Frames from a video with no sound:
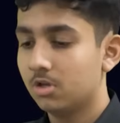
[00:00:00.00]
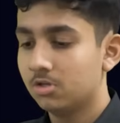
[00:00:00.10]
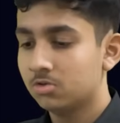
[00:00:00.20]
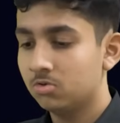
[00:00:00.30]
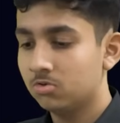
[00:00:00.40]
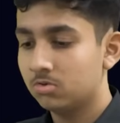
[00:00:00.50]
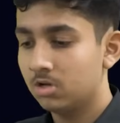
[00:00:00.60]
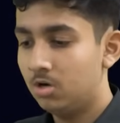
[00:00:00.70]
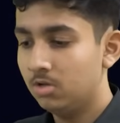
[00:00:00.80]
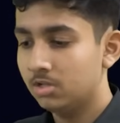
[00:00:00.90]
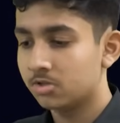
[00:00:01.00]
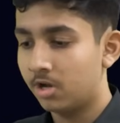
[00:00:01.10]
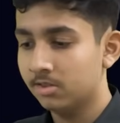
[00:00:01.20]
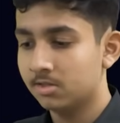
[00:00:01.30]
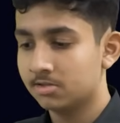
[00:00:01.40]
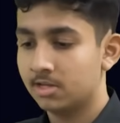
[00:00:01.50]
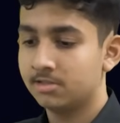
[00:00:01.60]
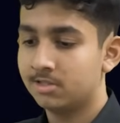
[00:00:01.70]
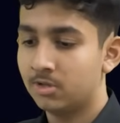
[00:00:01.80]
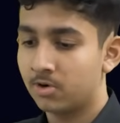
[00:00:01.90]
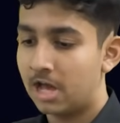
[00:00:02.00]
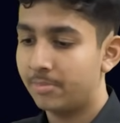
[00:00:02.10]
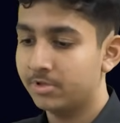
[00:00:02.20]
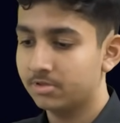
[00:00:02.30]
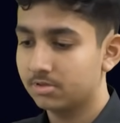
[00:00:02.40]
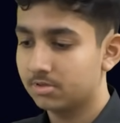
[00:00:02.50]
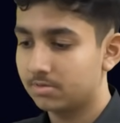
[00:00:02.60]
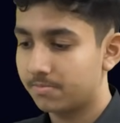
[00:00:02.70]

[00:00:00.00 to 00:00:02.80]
So now let's run this and see what happens.